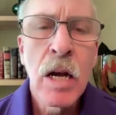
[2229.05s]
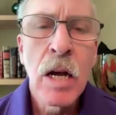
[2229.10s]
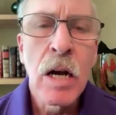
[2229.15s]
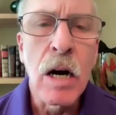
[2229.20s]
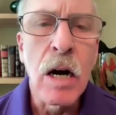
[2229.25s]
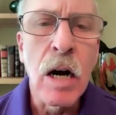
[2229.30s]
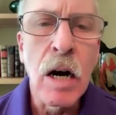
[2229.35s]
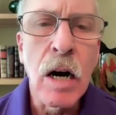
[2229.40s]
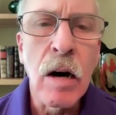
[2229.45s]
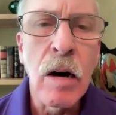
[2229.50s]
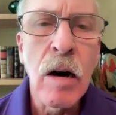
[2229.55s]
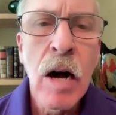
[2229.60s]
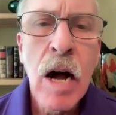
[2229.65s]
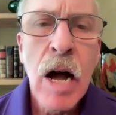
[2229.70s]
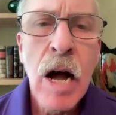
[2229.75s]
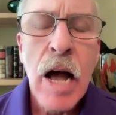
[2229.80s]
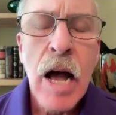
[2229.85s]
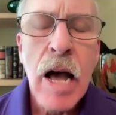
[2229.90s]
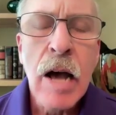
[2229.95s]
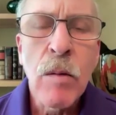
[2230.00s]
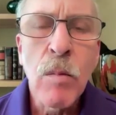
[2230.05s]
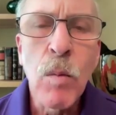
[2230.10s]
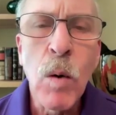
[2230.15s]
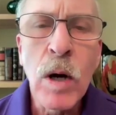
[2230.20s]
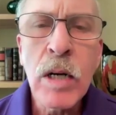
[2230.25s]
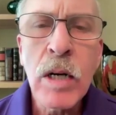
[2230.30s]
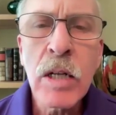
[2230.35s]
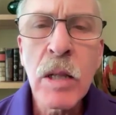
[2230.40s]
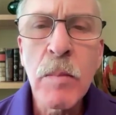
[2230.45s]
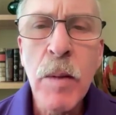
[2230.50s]

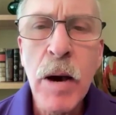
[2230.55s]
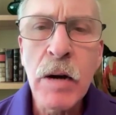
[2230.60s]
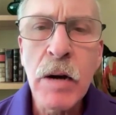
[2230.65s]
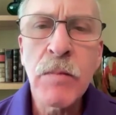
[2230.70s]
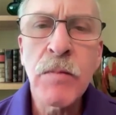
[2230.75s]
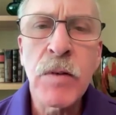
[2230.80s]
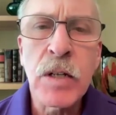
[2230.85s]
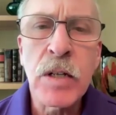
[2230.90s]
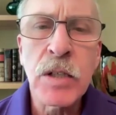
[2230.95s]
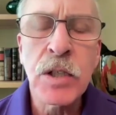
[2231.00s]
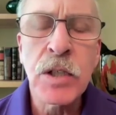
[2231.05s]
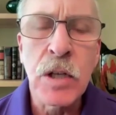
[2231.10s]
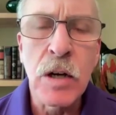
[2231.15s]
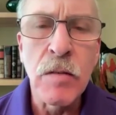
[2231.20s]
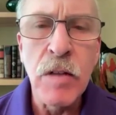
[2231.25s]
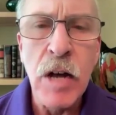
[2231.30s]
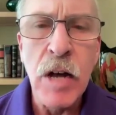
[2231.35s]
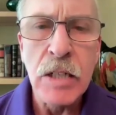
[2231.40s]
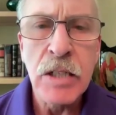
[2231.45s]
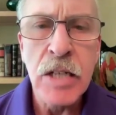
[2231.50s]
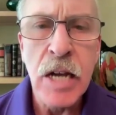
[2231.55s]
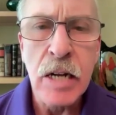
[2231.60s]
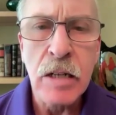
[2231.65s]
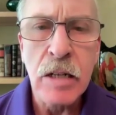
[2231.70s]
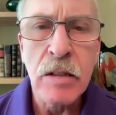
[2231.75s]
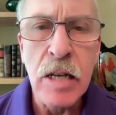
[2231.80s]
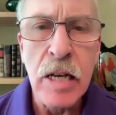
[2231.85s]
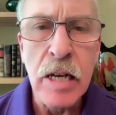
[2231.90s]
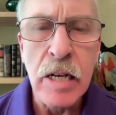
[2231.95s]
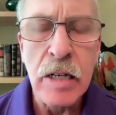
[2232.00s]
One of the benefits of that
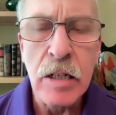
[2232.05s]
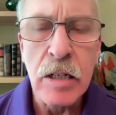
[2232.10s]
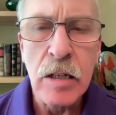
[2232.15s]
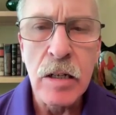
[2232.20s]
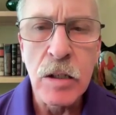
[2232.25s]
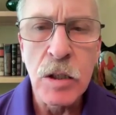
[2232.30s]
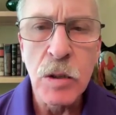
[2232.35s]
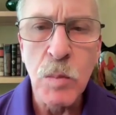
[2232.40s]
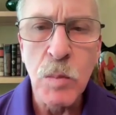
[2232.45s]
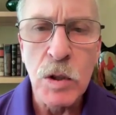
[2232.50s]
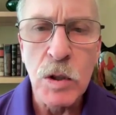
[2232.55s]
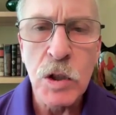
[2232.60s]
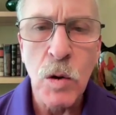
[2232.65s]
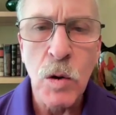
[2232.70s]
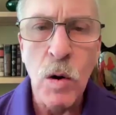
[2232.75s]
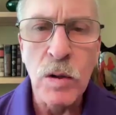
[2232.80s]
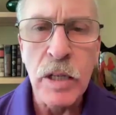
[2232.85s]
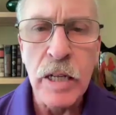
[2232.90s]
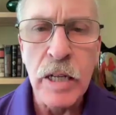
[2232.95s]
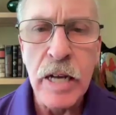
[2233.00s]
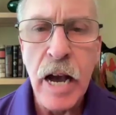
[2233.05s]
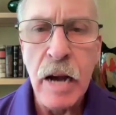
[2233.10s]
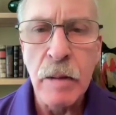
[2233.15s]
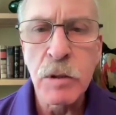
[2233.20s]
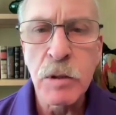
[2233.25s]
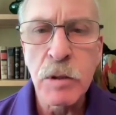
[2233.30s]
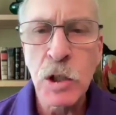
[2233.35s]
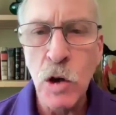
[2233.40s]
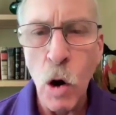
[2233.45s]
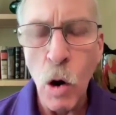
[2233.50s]
technique is what's called the
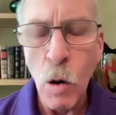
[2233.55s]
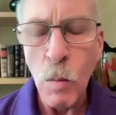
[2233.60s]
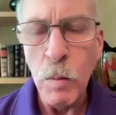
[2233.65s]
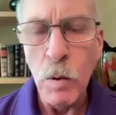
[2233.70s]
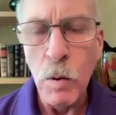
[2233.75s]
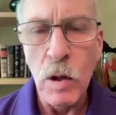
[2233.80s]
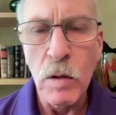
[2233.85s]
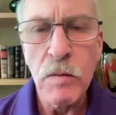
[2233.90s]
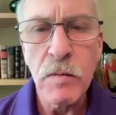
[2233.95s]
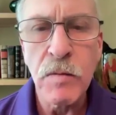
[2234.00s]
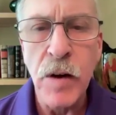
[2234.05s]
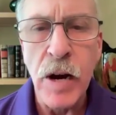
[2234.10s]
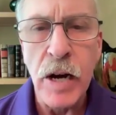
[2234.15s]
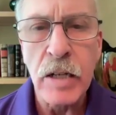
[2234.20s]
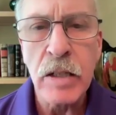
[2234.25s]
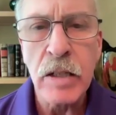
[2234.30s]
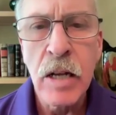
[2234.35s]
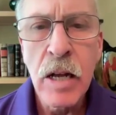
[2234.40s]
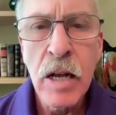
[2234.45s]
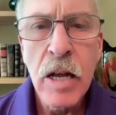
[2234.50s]
abscopal effect.